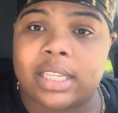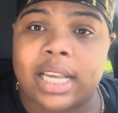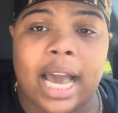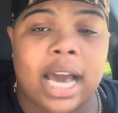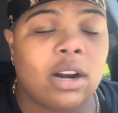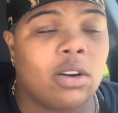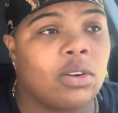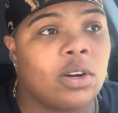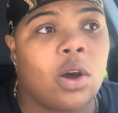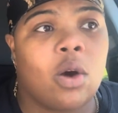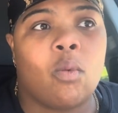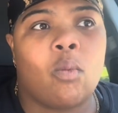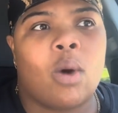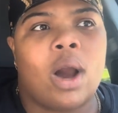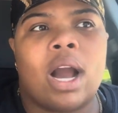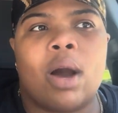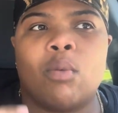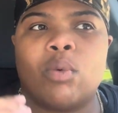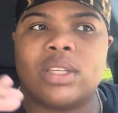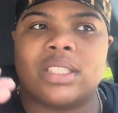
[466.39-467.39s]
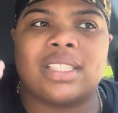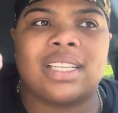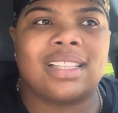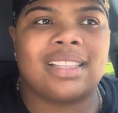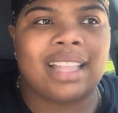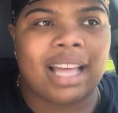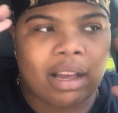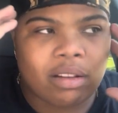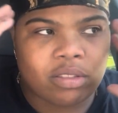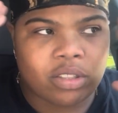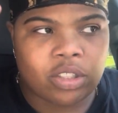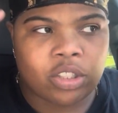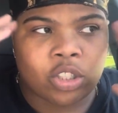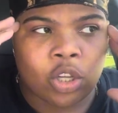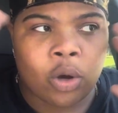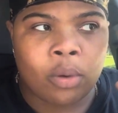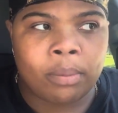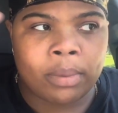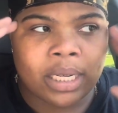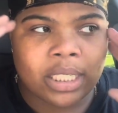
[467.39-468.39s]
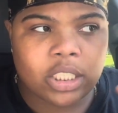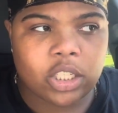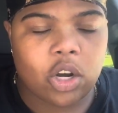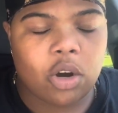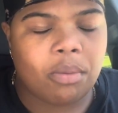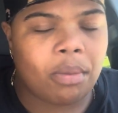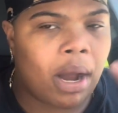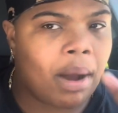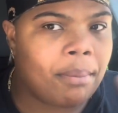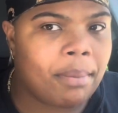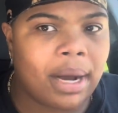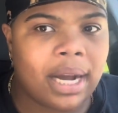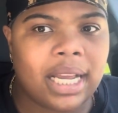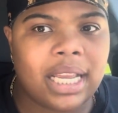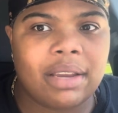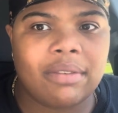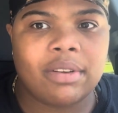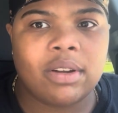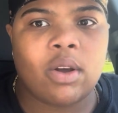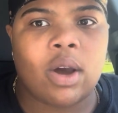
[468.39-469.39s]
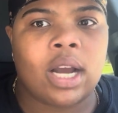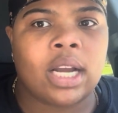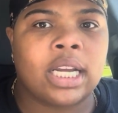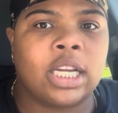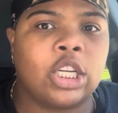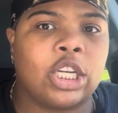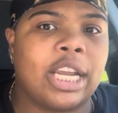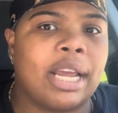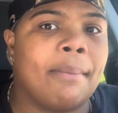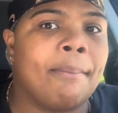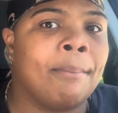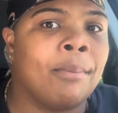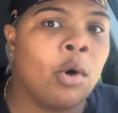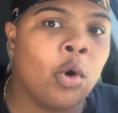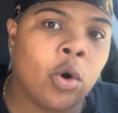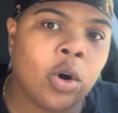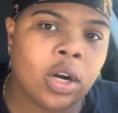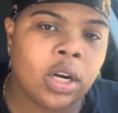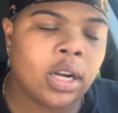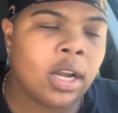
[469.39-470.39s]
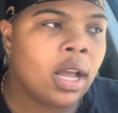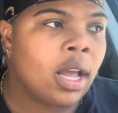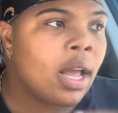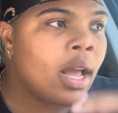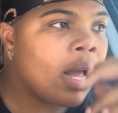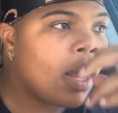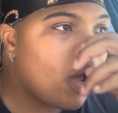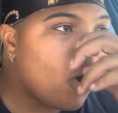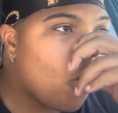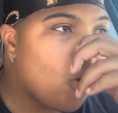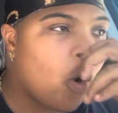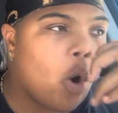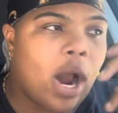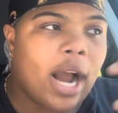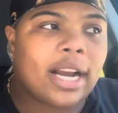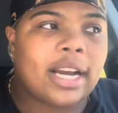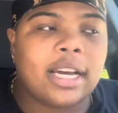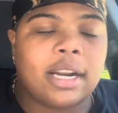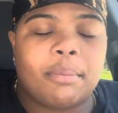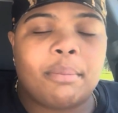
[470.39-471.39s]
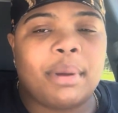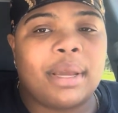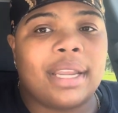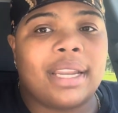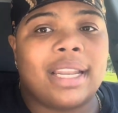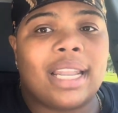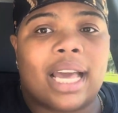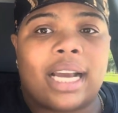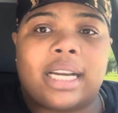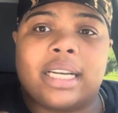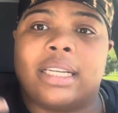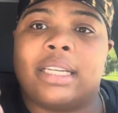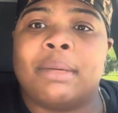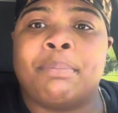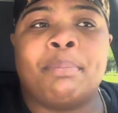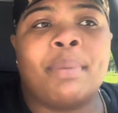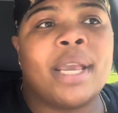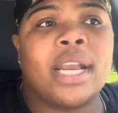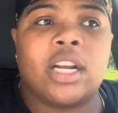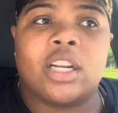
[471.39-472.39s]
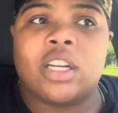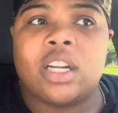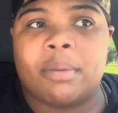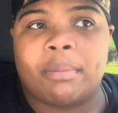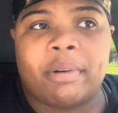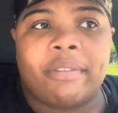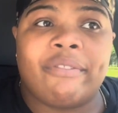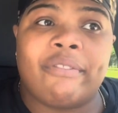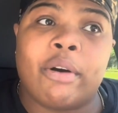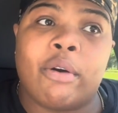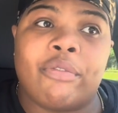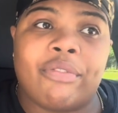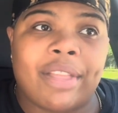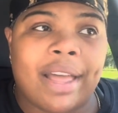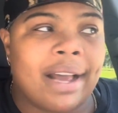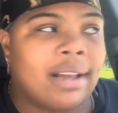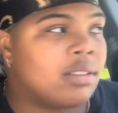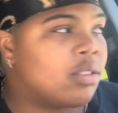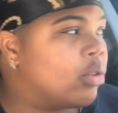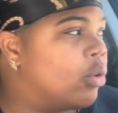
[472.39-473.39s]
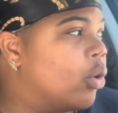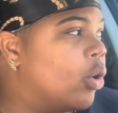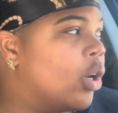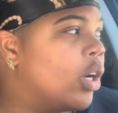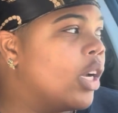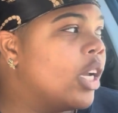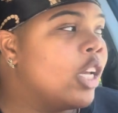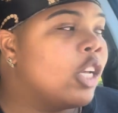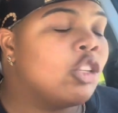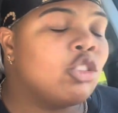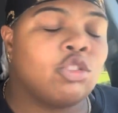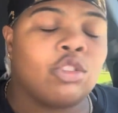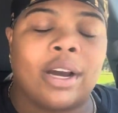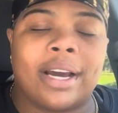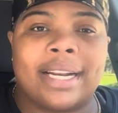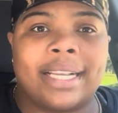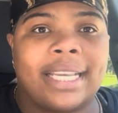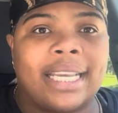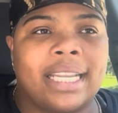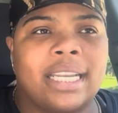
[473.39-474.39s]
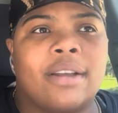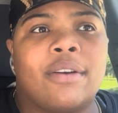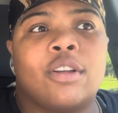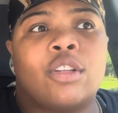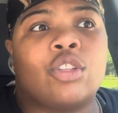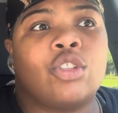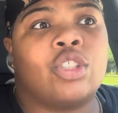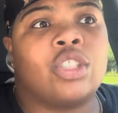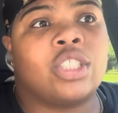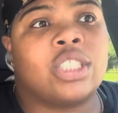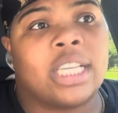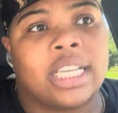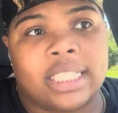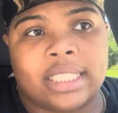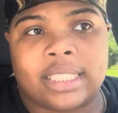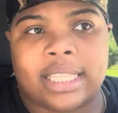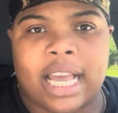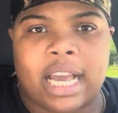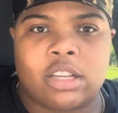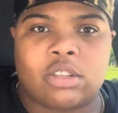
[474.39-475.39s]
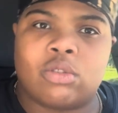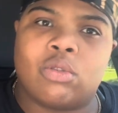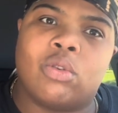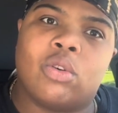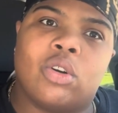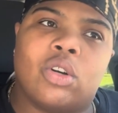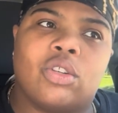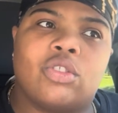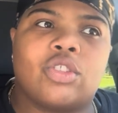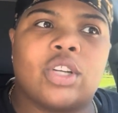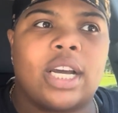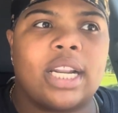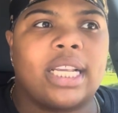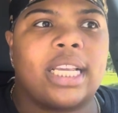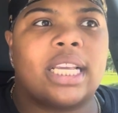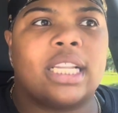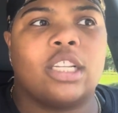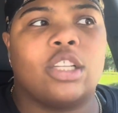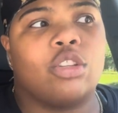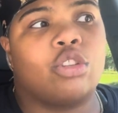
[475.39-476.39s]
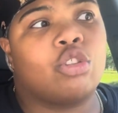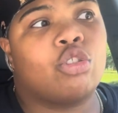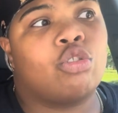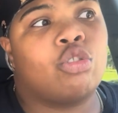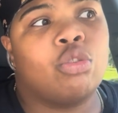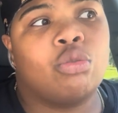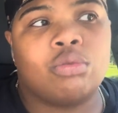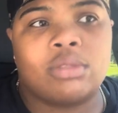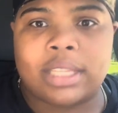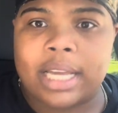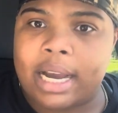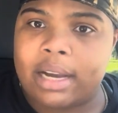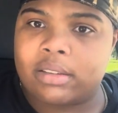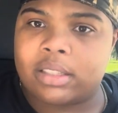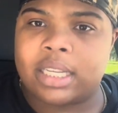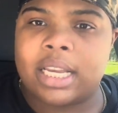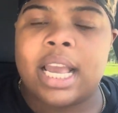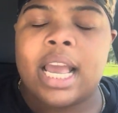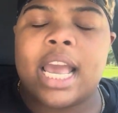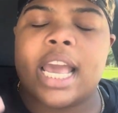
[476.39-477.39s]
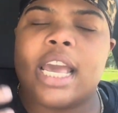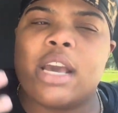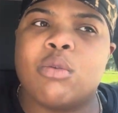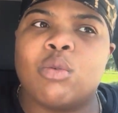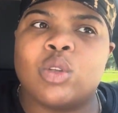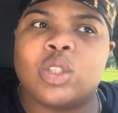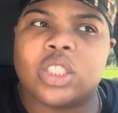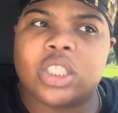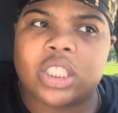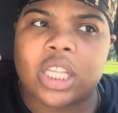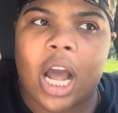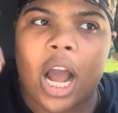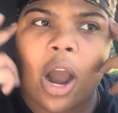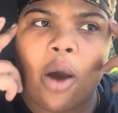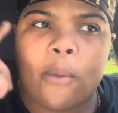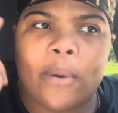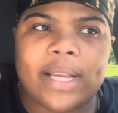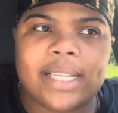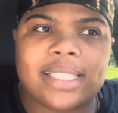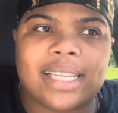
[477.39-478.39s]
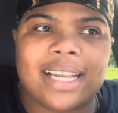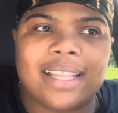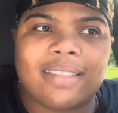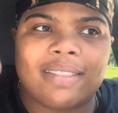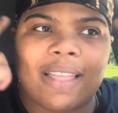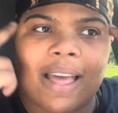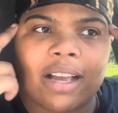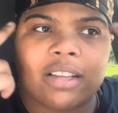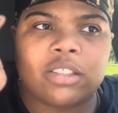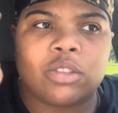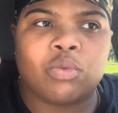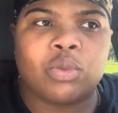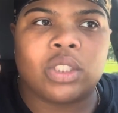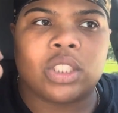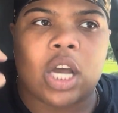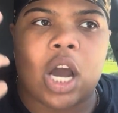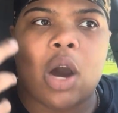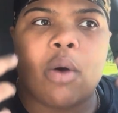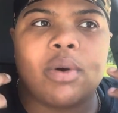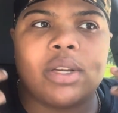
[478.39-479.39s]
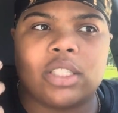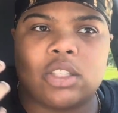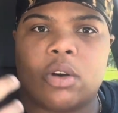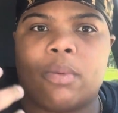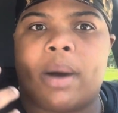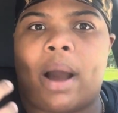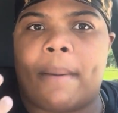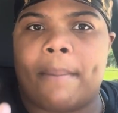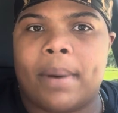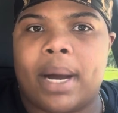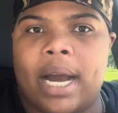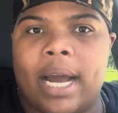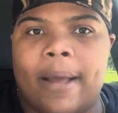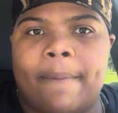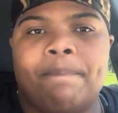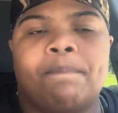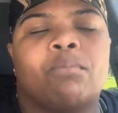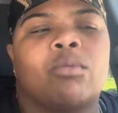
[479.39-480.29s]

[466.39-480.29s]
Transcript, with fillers: I don't know why was a thousand so much on my mind, even though I could get more or I could have bid like a bigger number, 4,000, or try to get the 6,000, or try to get the 2,000. It was just always, a thousand was always on my mind.